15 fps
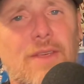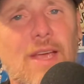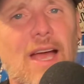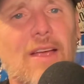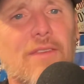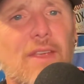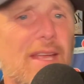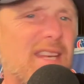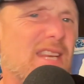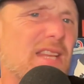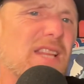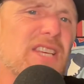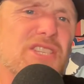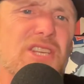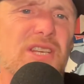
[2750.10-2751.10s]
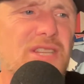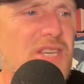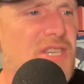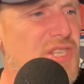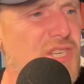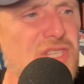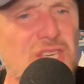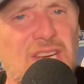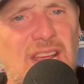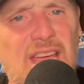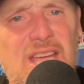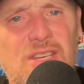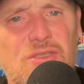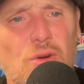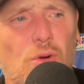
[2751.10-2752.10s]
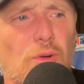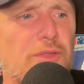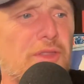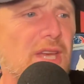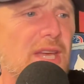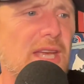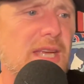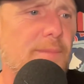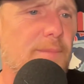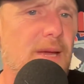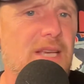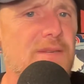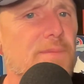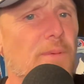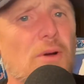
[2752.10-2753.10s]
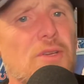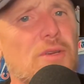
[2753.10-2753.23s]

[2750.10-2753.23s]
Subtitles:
guys, and listen, this is an age-old thing in baseball.